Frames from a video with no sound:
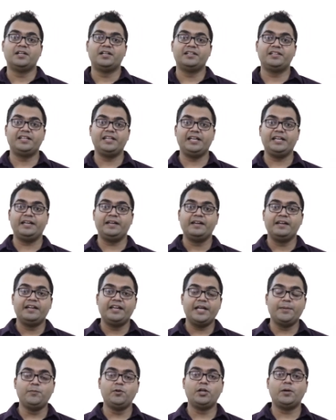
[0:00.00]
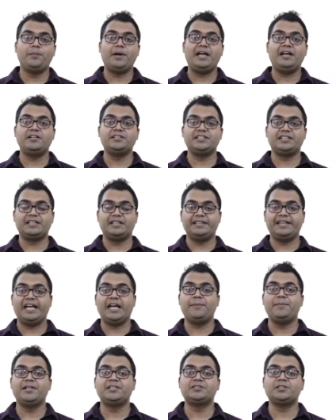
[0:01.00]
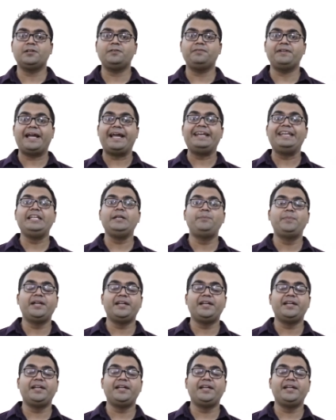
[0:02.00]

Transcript: the immunobiological dynamics of NEP,